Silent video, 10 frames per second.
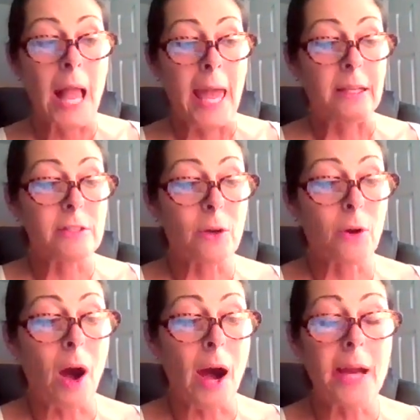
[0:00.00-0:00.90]
And
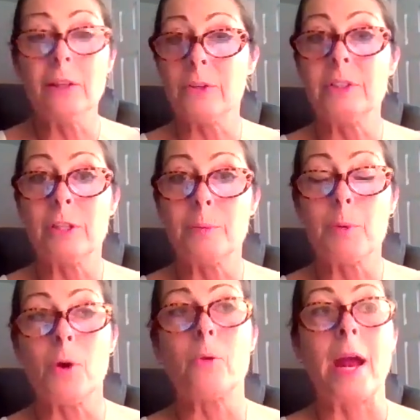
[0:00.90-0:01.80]
so I learned in the
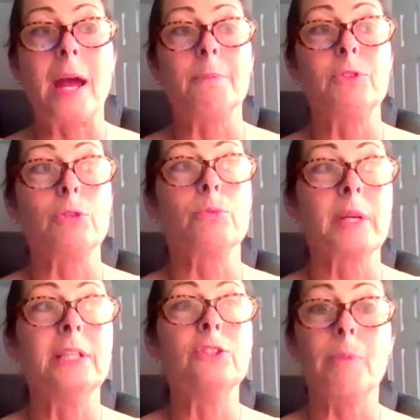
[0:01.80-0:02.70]
program to
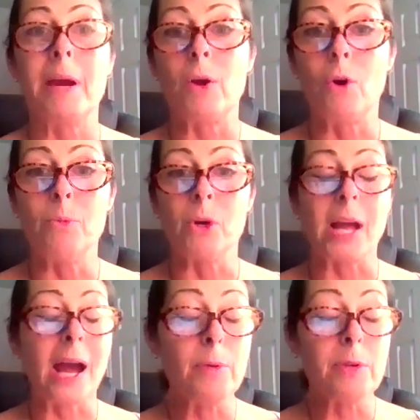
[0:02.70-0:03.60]
really do my homework.
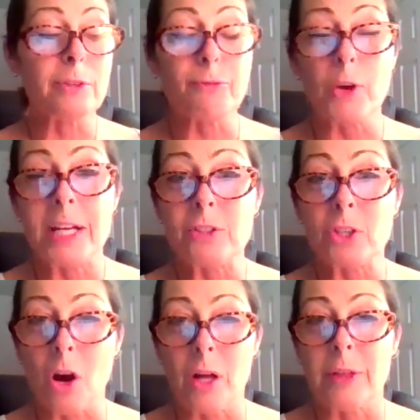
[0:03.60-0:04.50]
I was afraid to
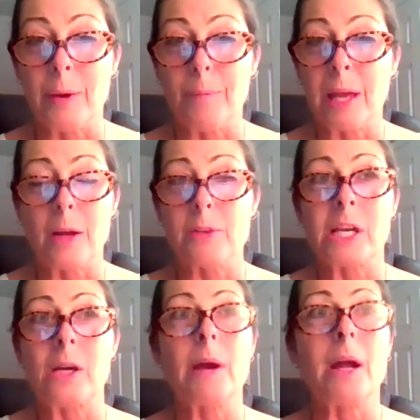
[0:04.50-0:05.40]
call them. Like, I was
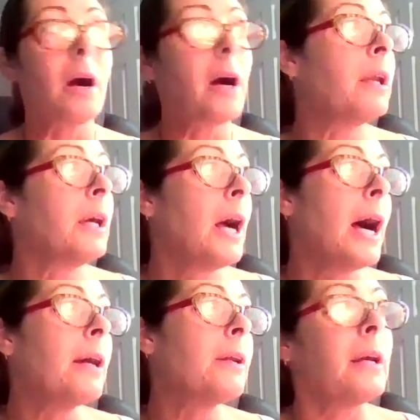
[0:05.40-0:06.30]
like, oh my God,
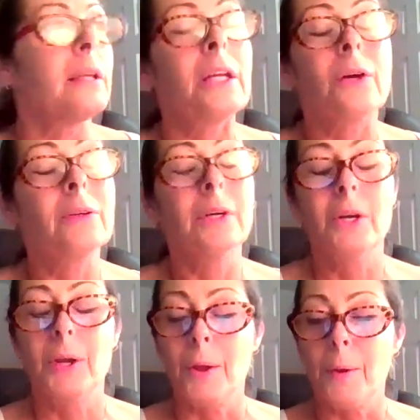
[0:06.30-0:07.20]
you know,
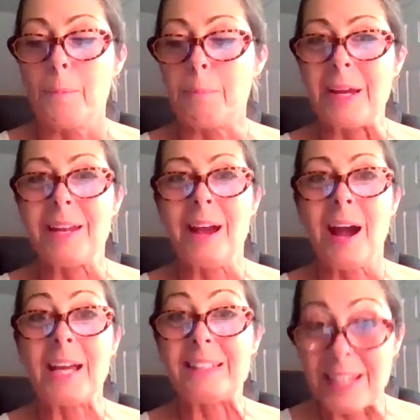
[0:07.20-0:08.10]
but
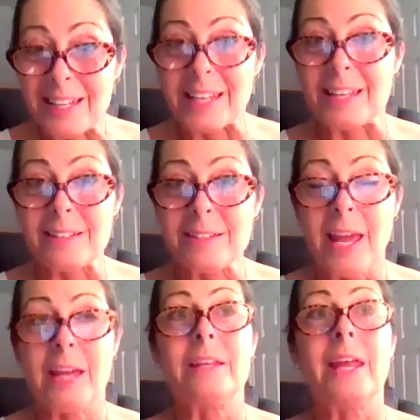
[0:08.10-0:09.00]
I did it.
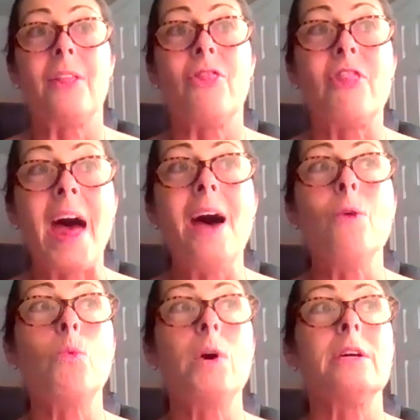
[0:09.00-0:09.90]
And that
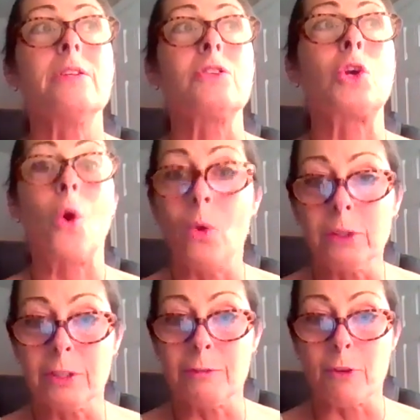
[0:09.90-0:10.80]
was
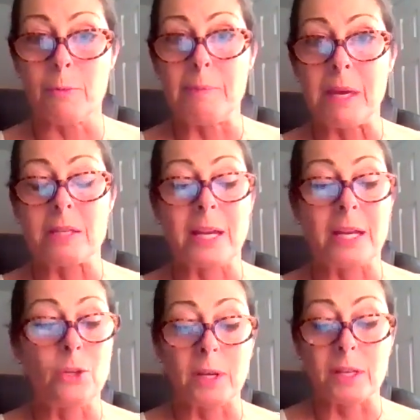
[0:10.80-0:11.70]
golden for me because I
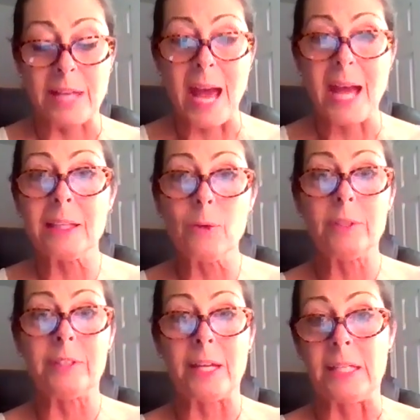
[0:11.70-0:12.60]
knew exactly
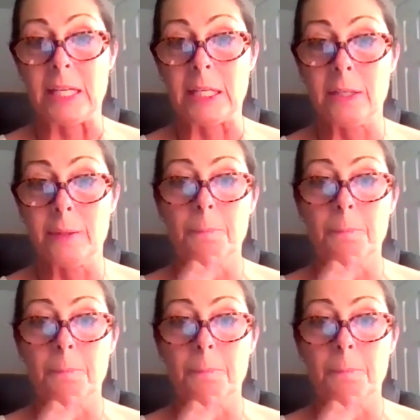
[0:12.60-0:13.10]
what they needed.